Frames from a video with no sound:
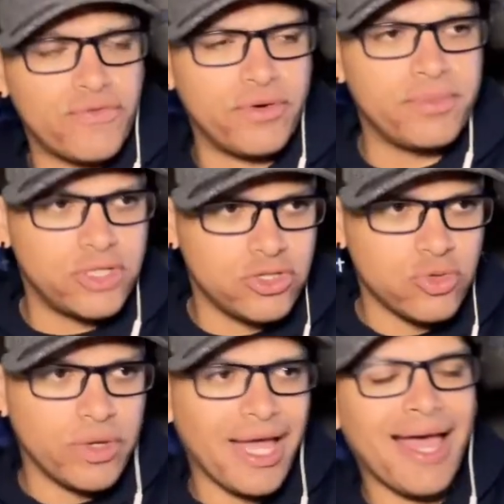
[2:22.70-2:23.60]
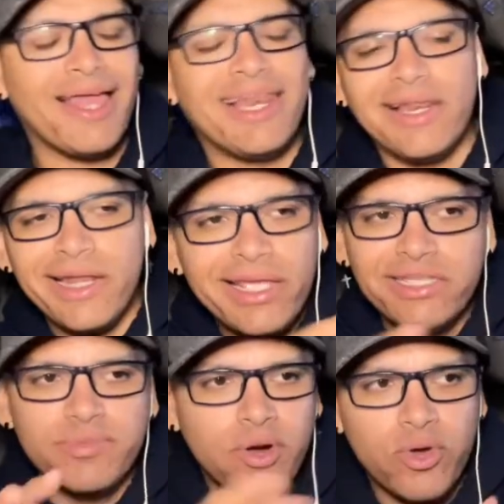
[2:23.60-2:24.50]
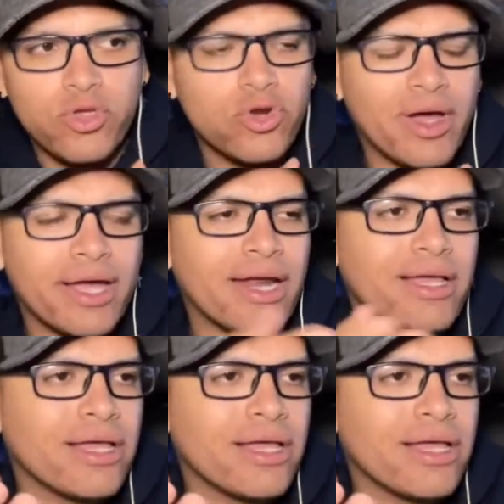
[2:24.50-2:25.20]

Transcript: for him to do it. At least, bro. You know, I gotta.